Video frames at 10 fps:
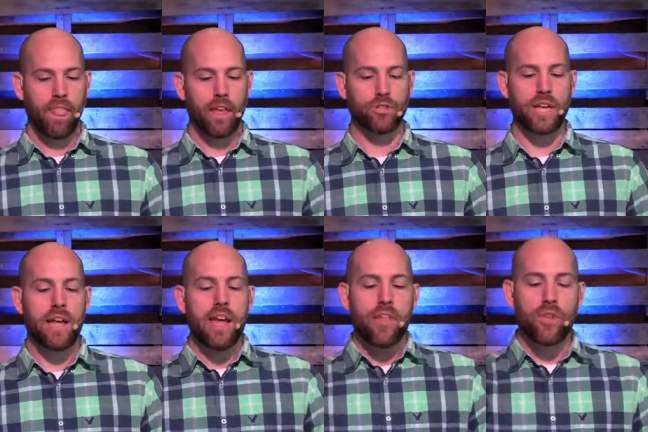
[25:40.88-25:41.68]
You see,
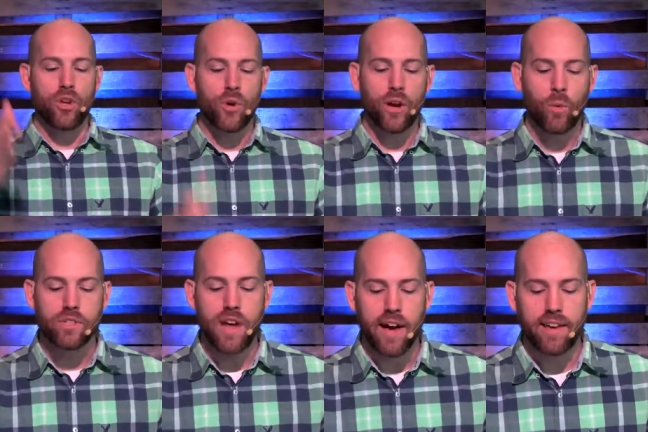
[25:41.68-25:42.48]
the eunuch
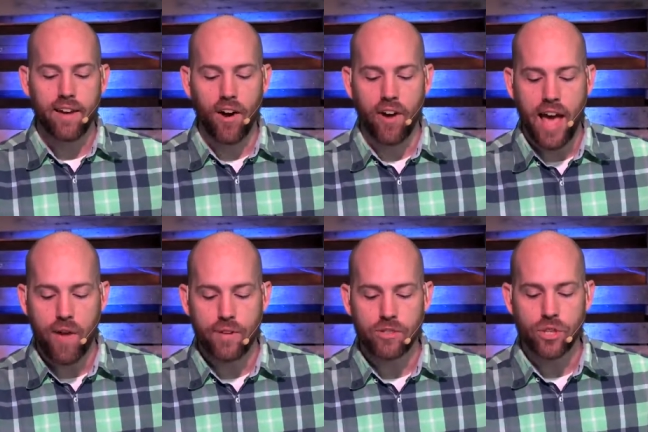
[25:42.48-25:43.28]
was knocking on
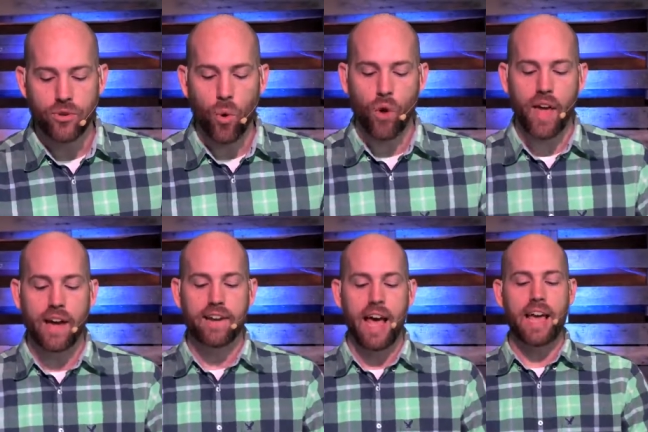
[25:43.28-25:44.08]
heaven's door
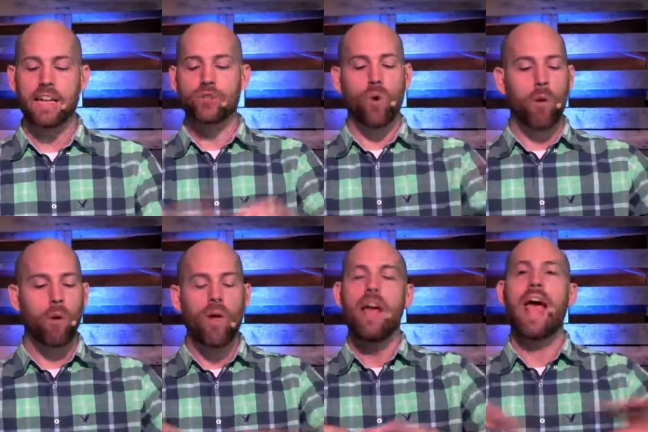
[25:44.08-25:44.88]
that day in his normal,